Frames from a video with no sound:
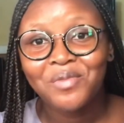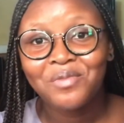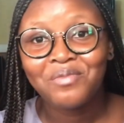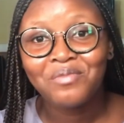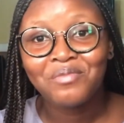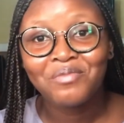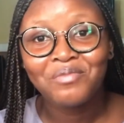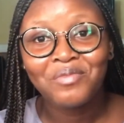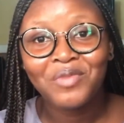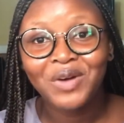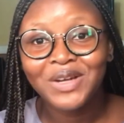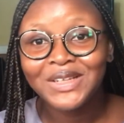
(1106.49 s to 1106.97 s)

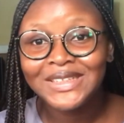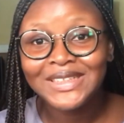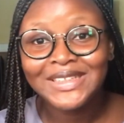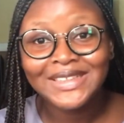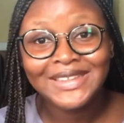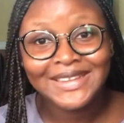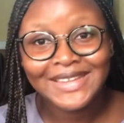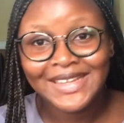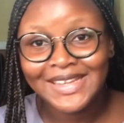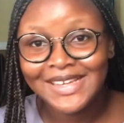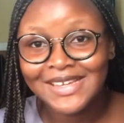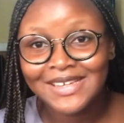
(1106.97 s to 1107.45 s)
money
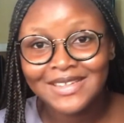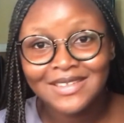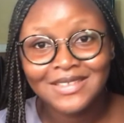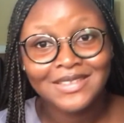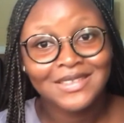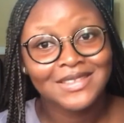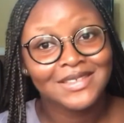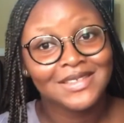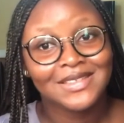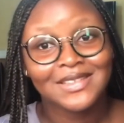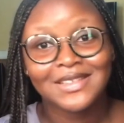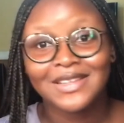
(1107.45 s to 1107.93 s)

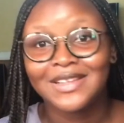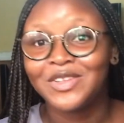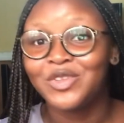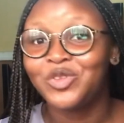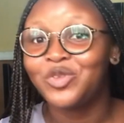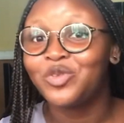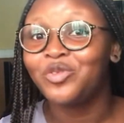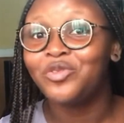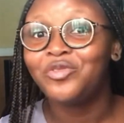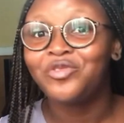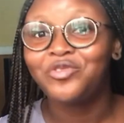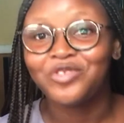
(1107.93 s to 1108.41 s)
things,
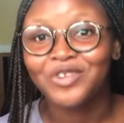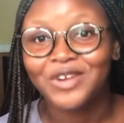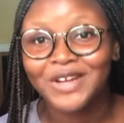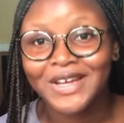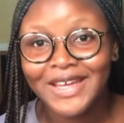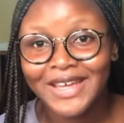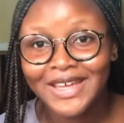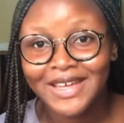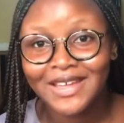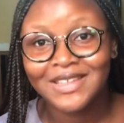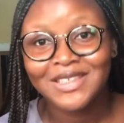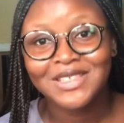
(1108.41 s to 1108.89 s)
don't
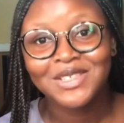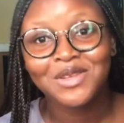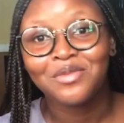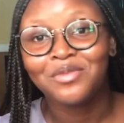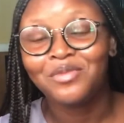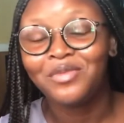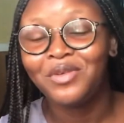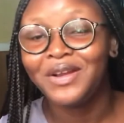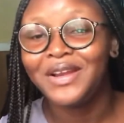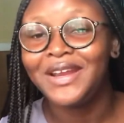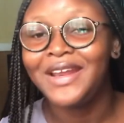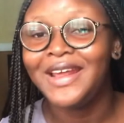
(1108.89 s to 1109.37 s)
forget,
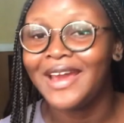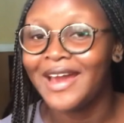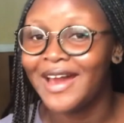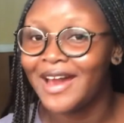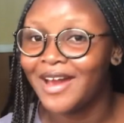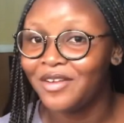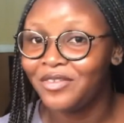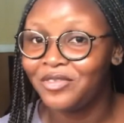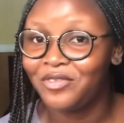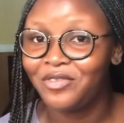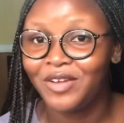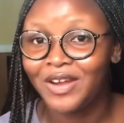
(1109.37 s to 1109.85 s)
Money
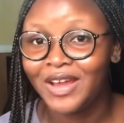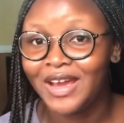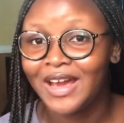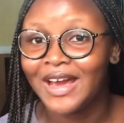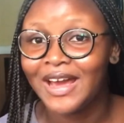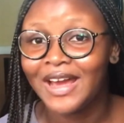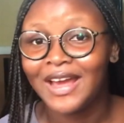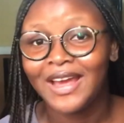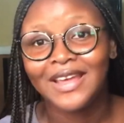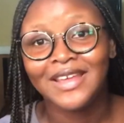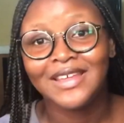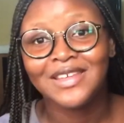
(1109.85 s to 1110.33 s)

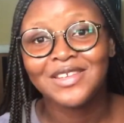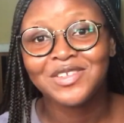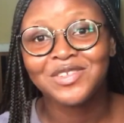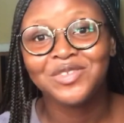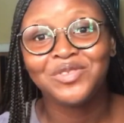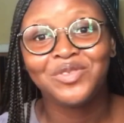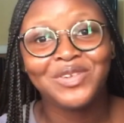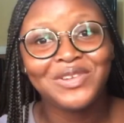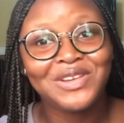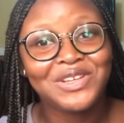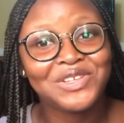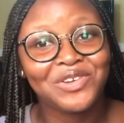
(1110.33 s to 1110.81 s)
Africa is
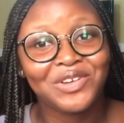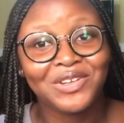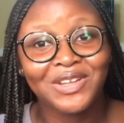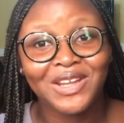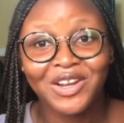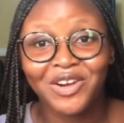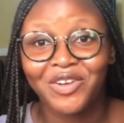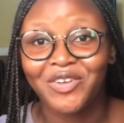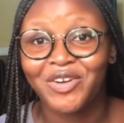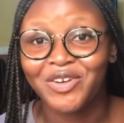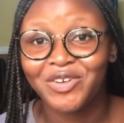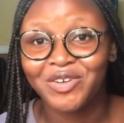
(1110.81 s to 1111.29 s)
doing this
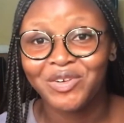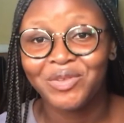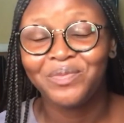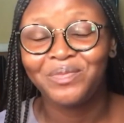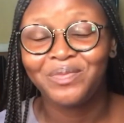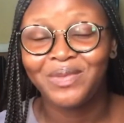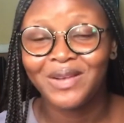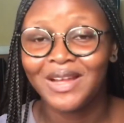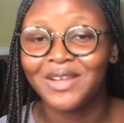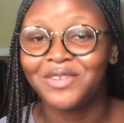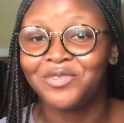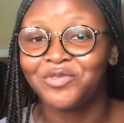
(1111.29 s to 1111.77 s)
undergraduate
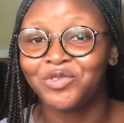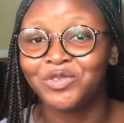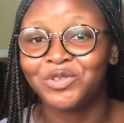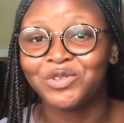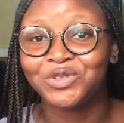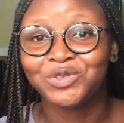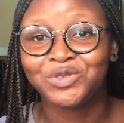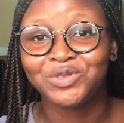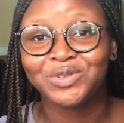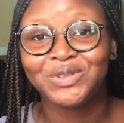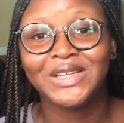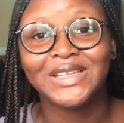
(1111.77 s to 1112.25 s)
plan for
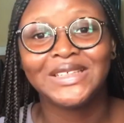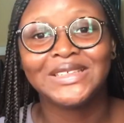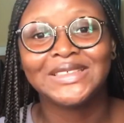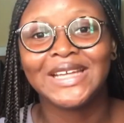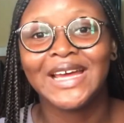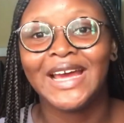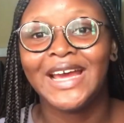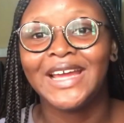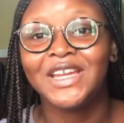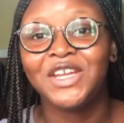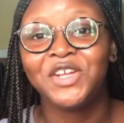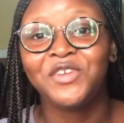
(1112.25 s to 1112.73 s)
students.
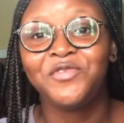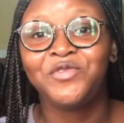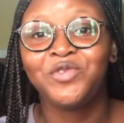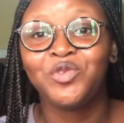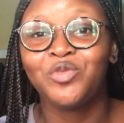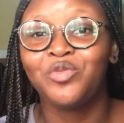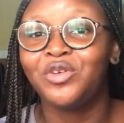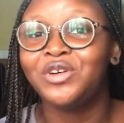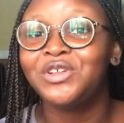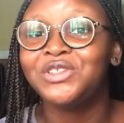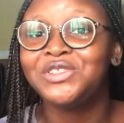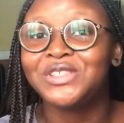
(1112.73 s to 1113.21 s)
And if you
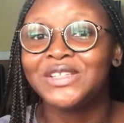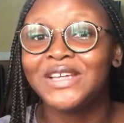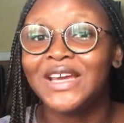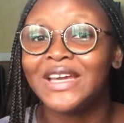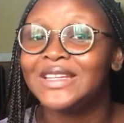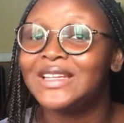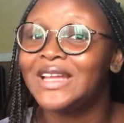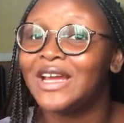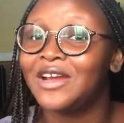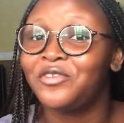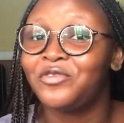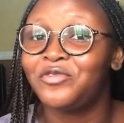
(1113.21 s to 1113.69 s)
want to
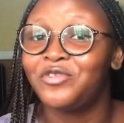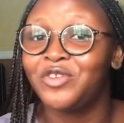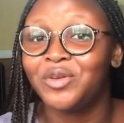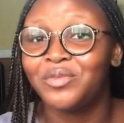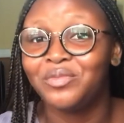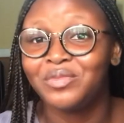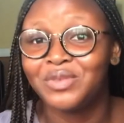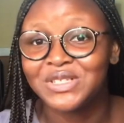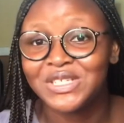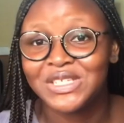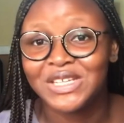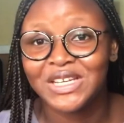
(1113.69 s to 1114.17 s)
get that free
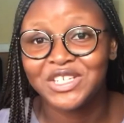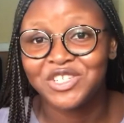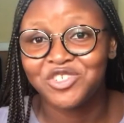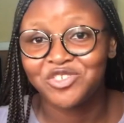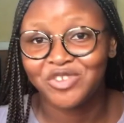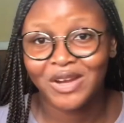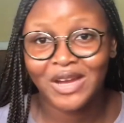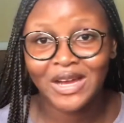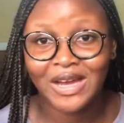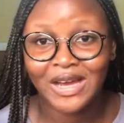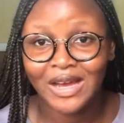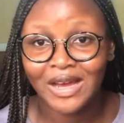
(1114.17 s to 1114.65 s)
budget
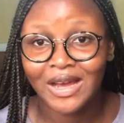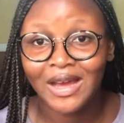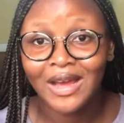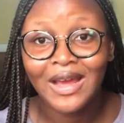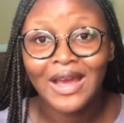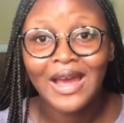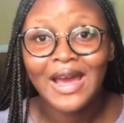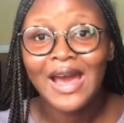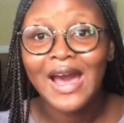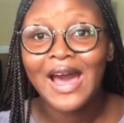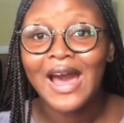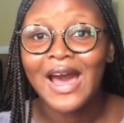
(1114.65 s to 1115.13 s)
tracker
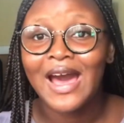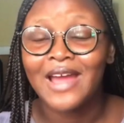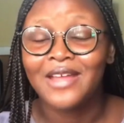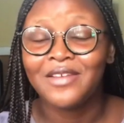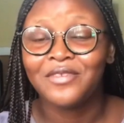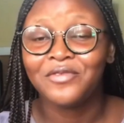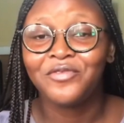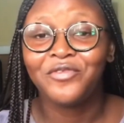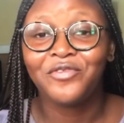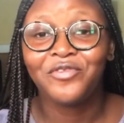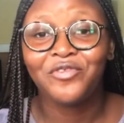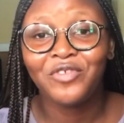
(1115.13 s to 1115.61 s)

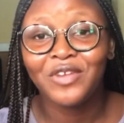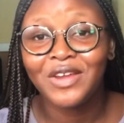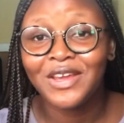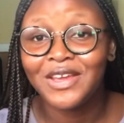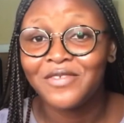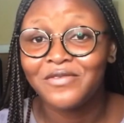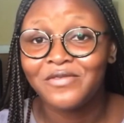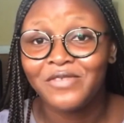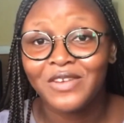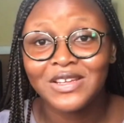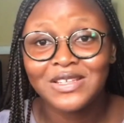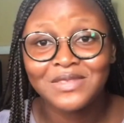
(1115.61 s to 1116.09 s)
and free
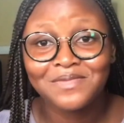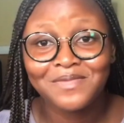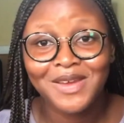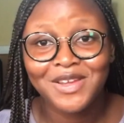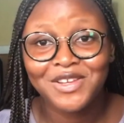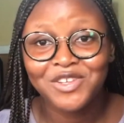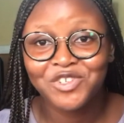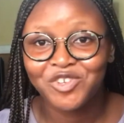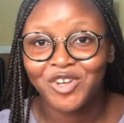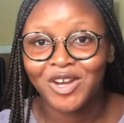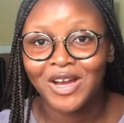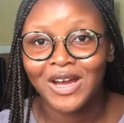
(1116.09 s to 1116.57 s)

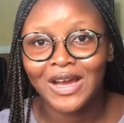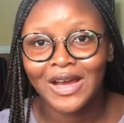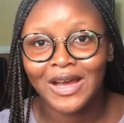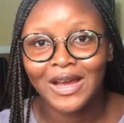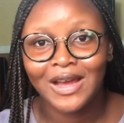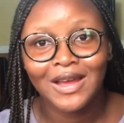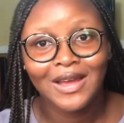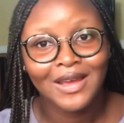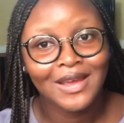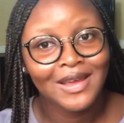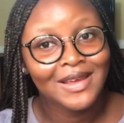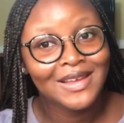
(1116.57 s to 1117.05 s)
investment tracker,
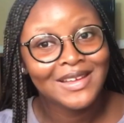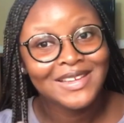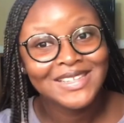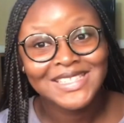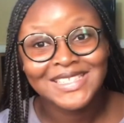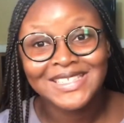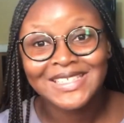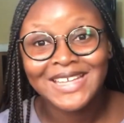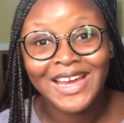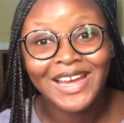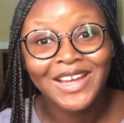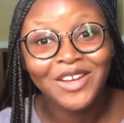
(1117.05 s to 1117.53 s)

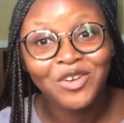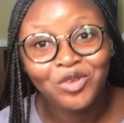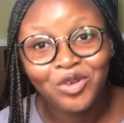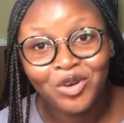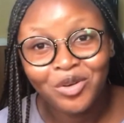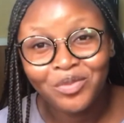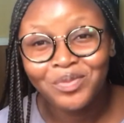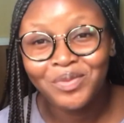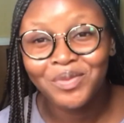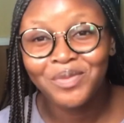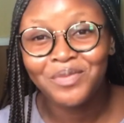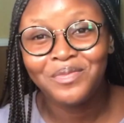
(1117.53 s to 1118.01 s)
sign
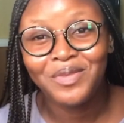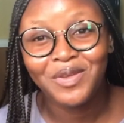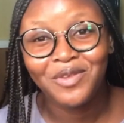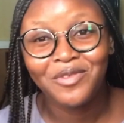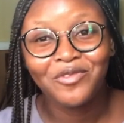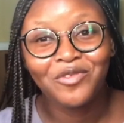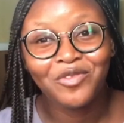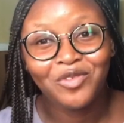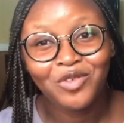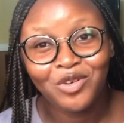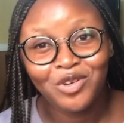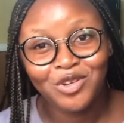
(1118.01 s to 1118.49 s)
up
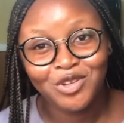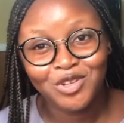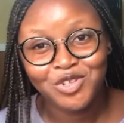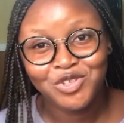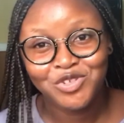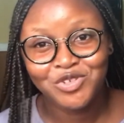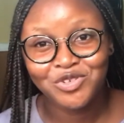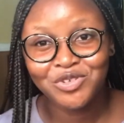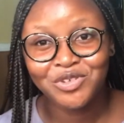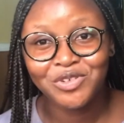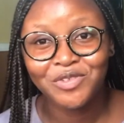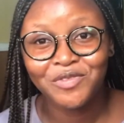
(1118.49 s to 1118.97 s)
before
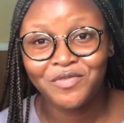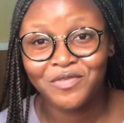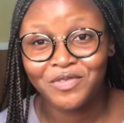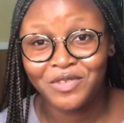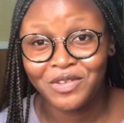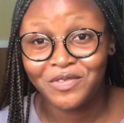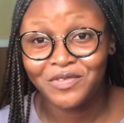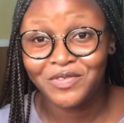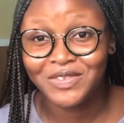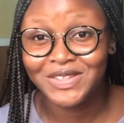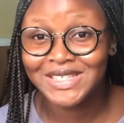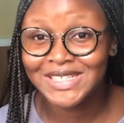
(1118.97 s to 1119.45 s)
June
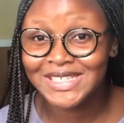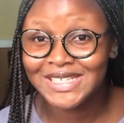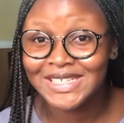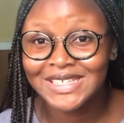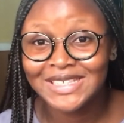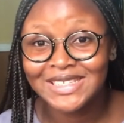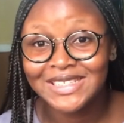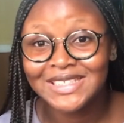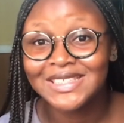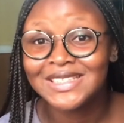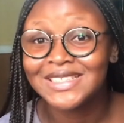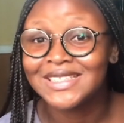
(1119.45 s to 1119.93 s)

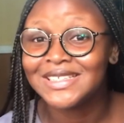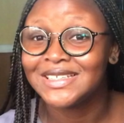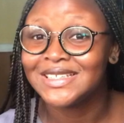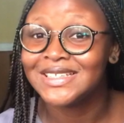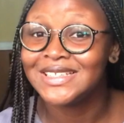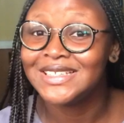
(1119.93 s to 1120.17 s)
15th.